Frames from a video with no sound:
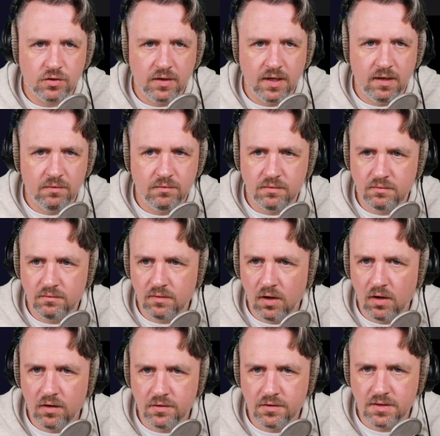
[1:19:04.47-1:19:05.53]
how
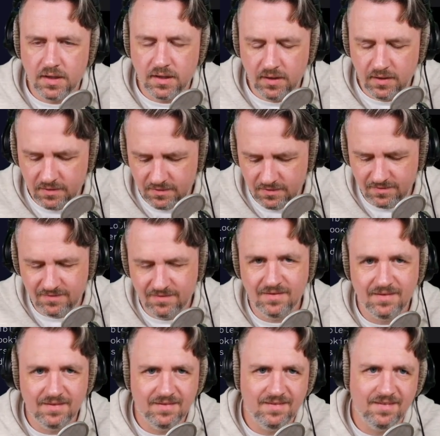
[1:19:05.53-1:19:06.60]
hard day
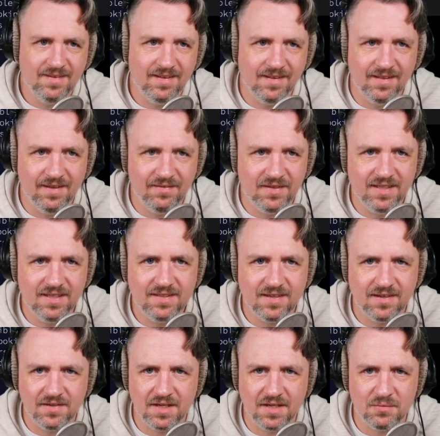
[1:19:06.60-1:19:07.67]
11 is
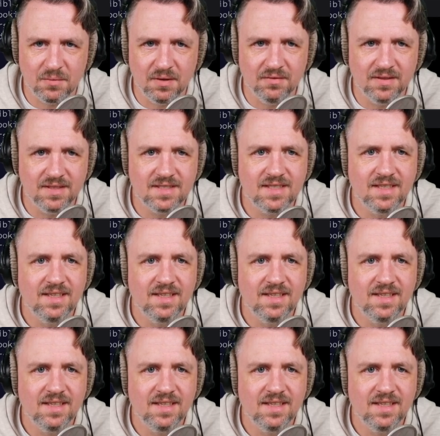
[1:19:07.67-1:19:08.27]
or day 12 is.